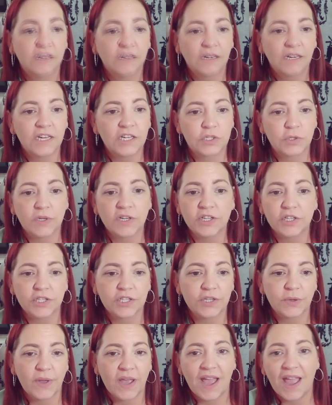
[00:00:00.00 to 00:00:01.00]
Literally just
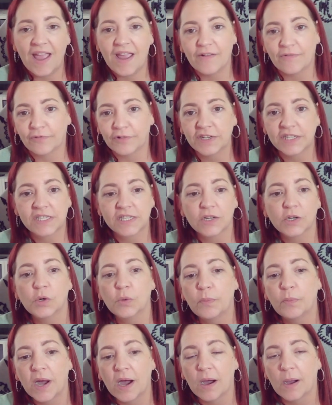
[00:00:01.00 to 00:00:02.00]
do it at every single
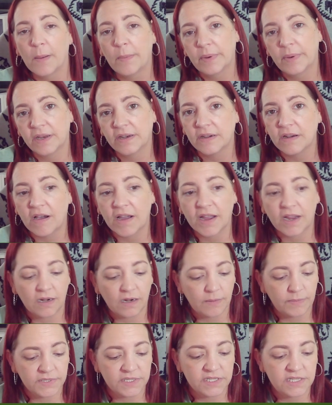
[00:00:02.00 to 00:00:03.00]
pub and
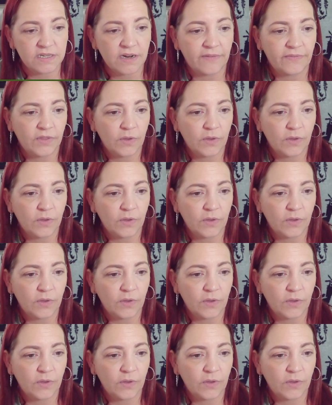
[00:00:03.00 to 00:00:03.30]
nightclub and stuff that